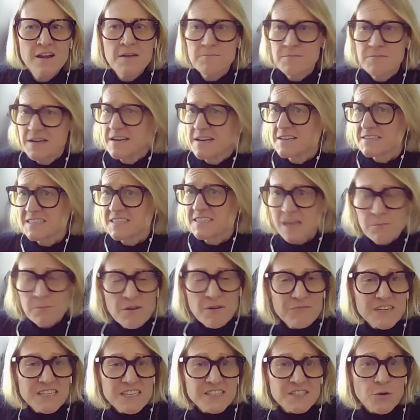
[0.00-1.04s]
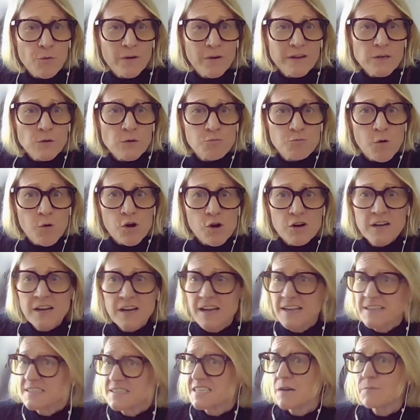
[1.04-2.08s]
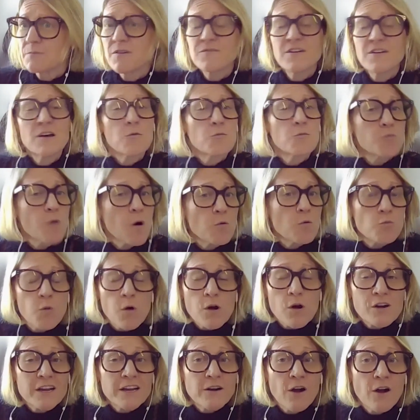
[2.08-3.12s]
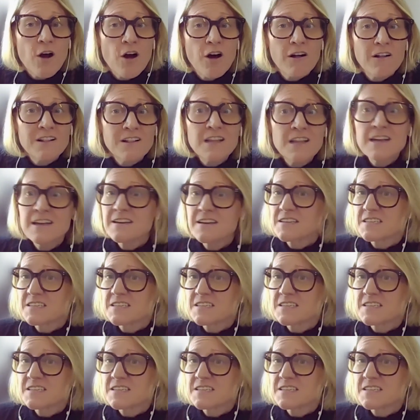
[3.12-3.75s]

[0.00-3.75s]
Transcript: Because some of it is going to work and some of it won't work at all.